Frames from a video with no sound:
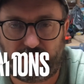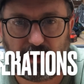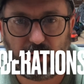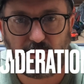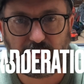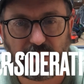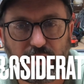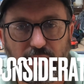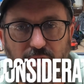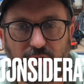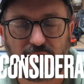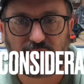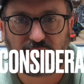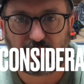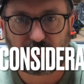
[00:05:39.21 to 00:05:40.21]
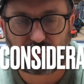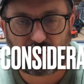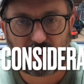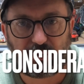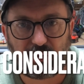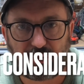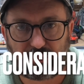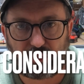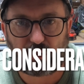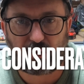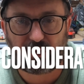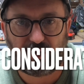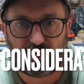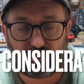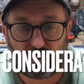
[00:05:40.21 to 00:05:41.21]
now another thing that's incredibly
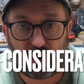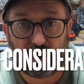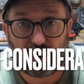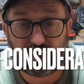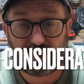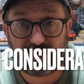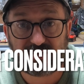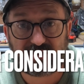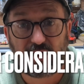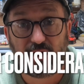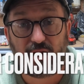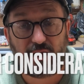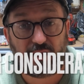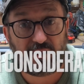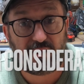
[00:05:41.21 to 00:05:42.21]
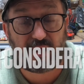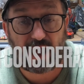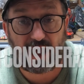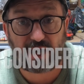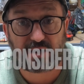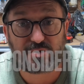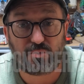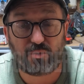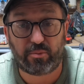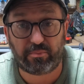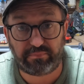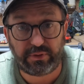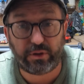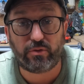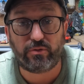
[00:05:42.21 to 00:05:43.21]
important as well is the actual
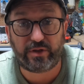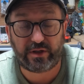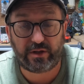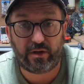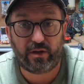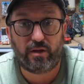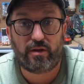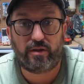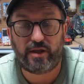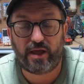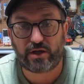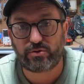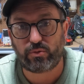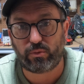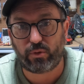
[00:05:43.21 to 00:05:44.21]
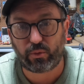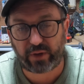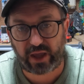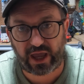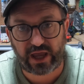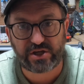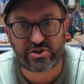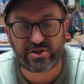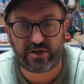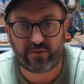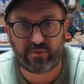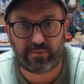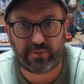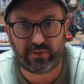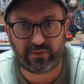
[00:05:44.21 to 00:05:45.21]
building the actual location of
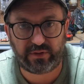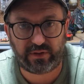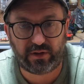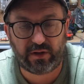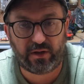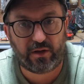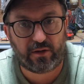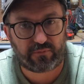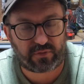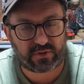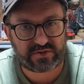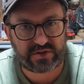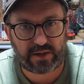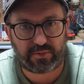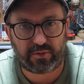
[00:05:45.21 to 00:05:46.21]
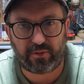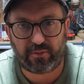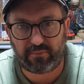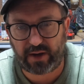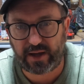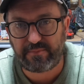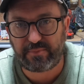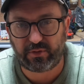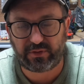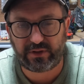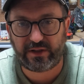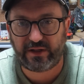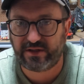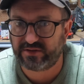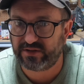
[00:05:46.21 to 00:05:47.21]
the building. For example, my
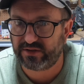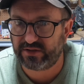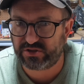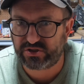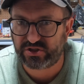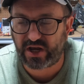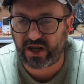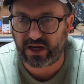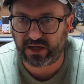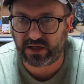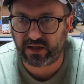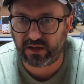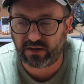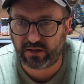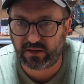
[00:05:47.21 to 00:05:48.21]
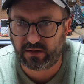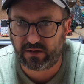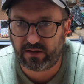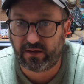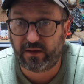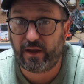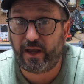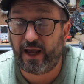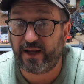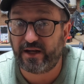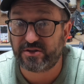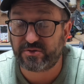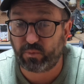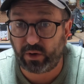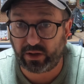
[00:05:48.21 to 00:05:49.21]
building is in the shade and
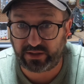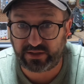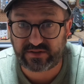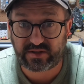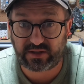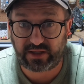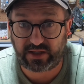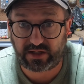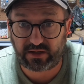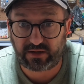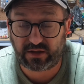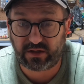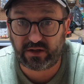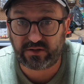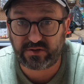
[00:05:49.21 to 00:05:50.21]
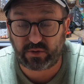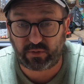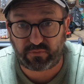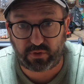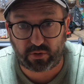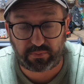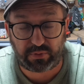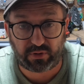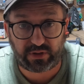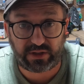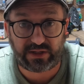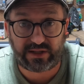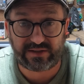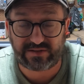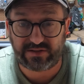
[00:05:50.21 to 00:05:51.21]
it's well insulated. So if your
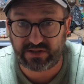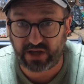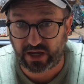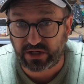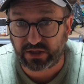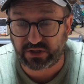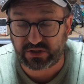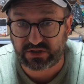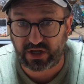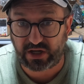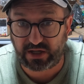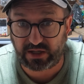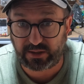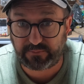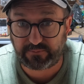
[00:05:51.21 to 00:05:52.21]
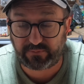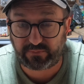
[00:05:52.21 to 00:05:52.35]
building is not in the shade